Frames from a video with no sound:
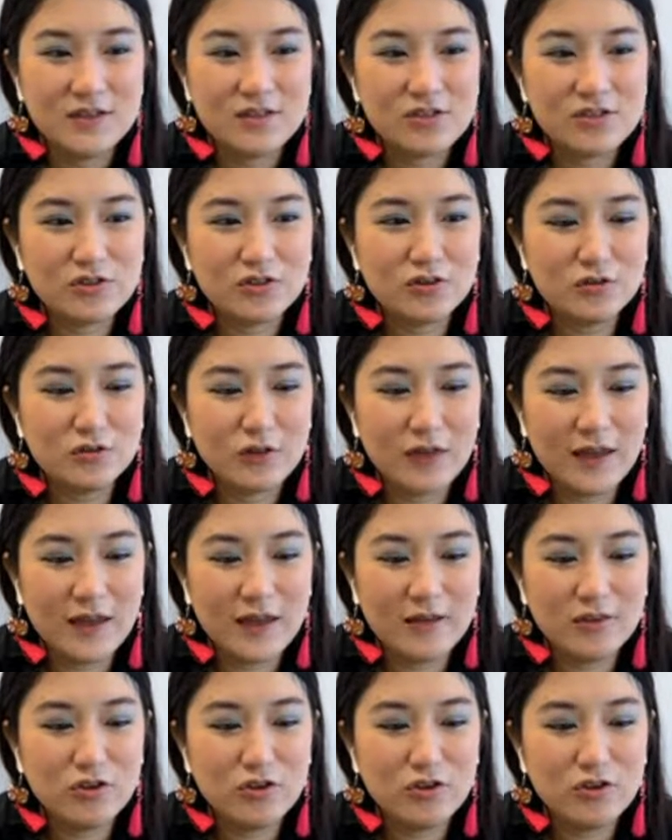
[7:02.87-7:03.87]
So you
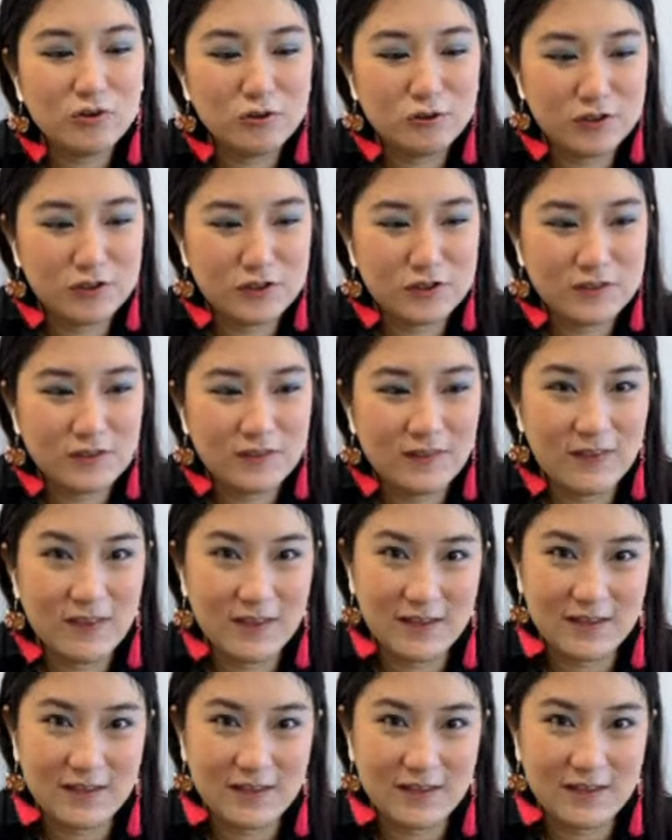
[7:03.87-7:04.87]
can use
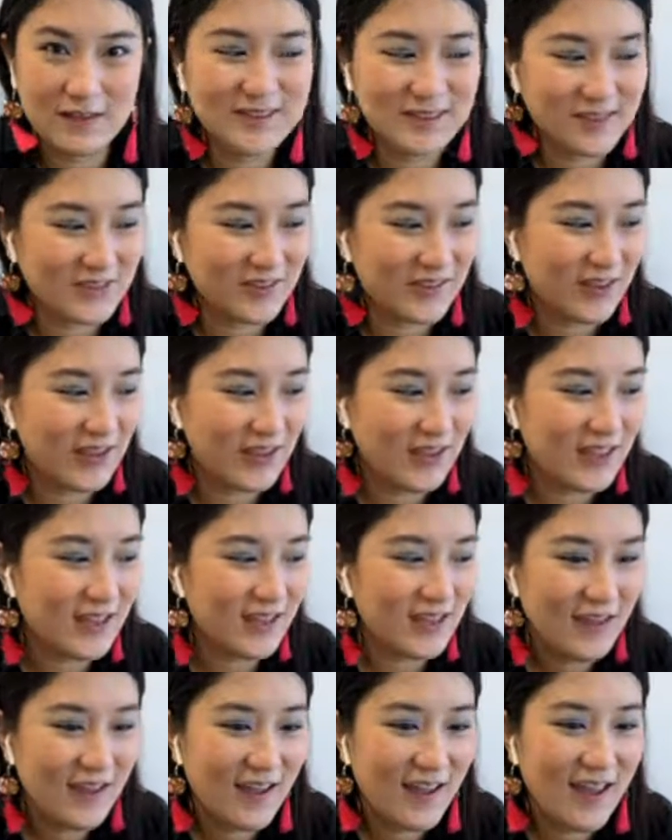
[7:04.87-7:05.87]
this,
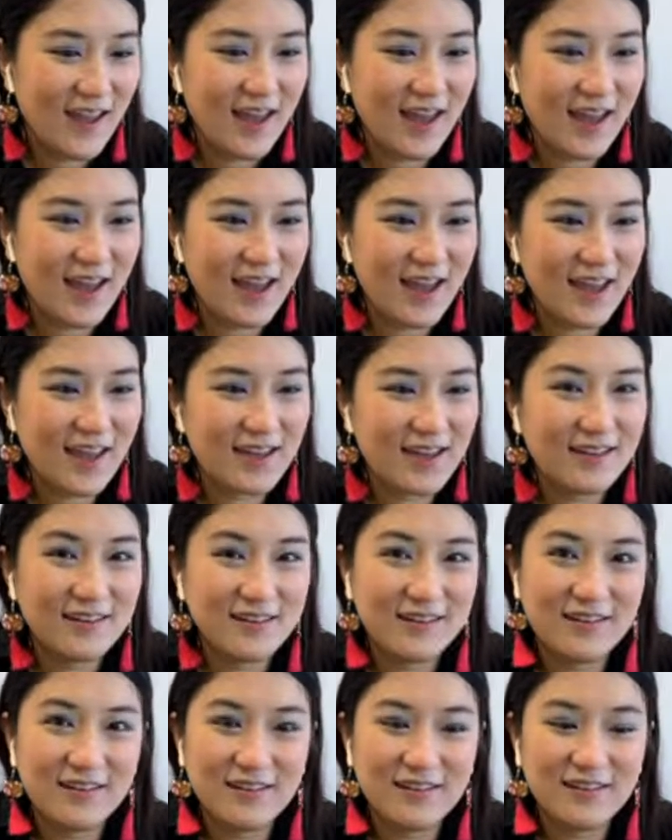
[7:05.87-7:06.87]
okay?
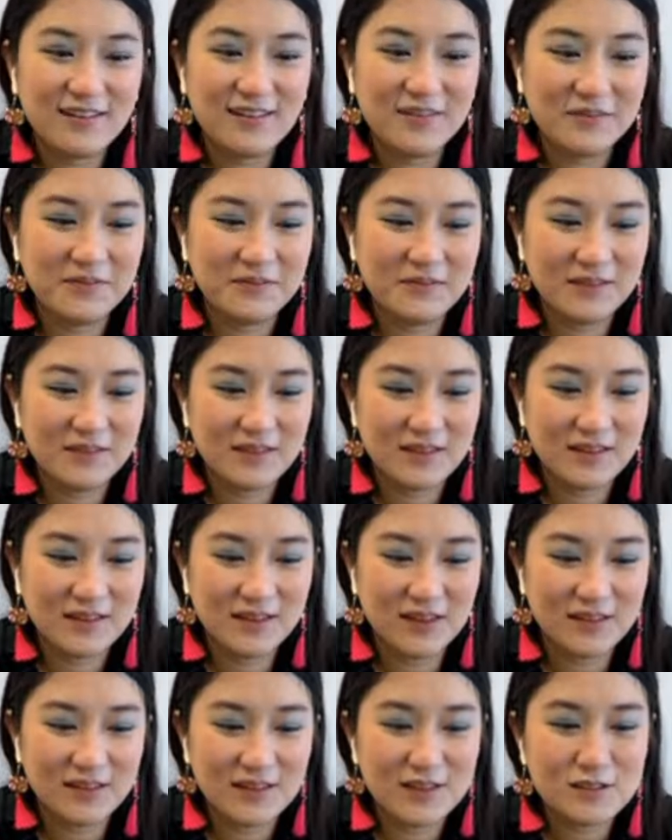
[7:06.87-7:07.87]
And
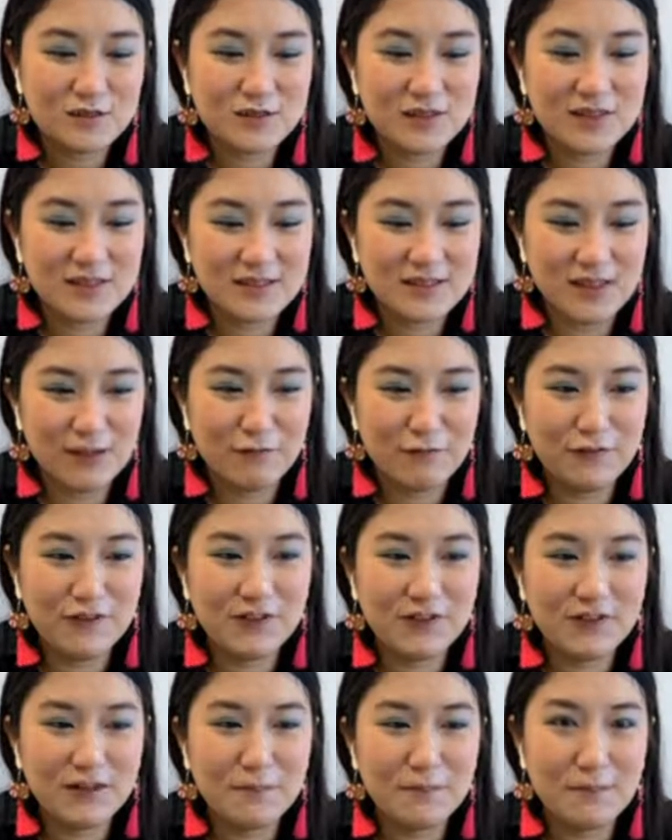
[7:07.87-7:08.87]
this one is
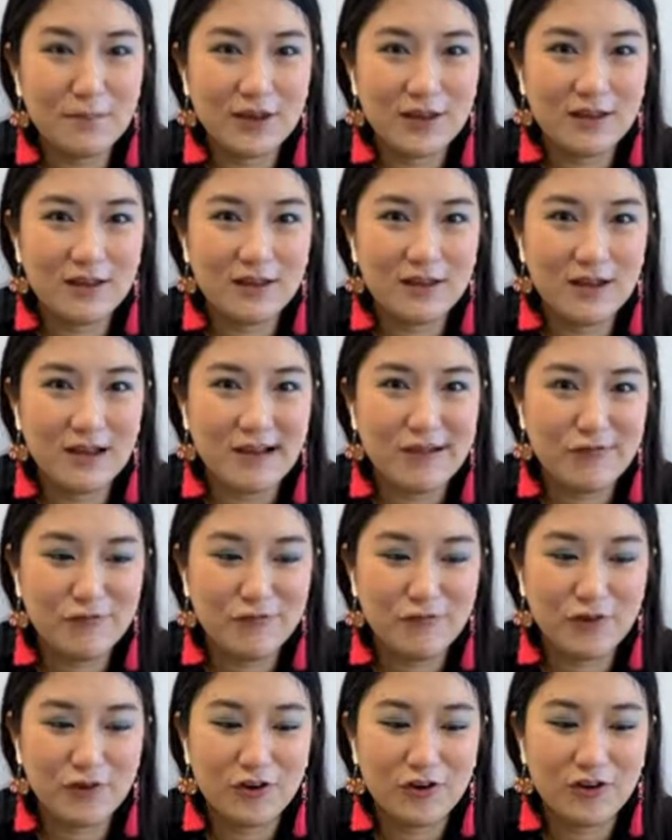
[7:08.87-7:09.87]
definitely big enough
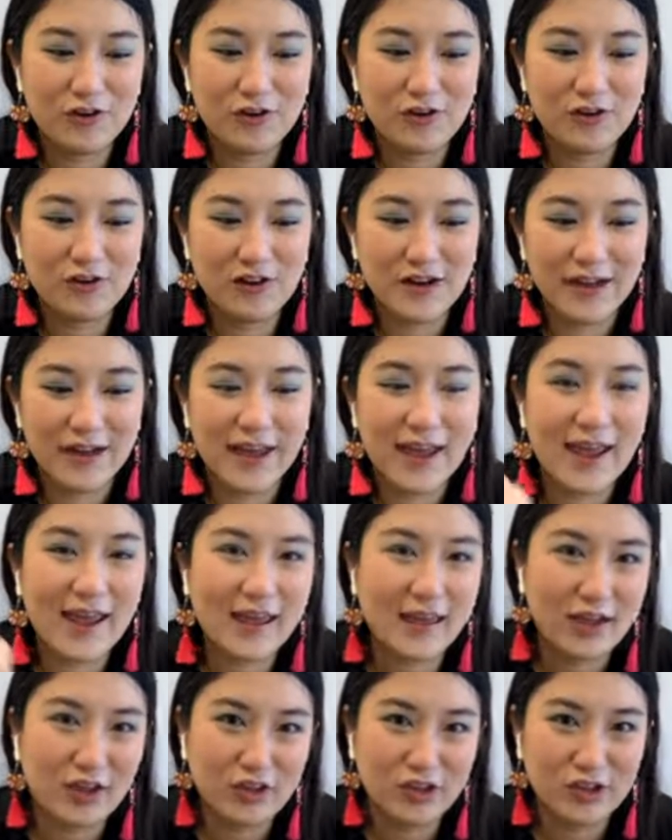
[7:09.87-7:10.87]
for like
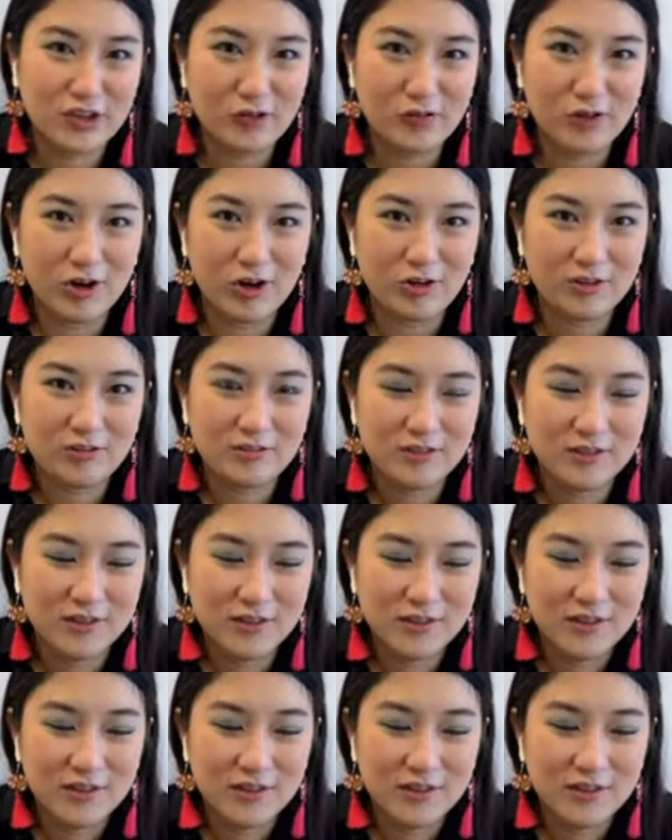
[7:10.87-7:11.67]
hanging on the wall.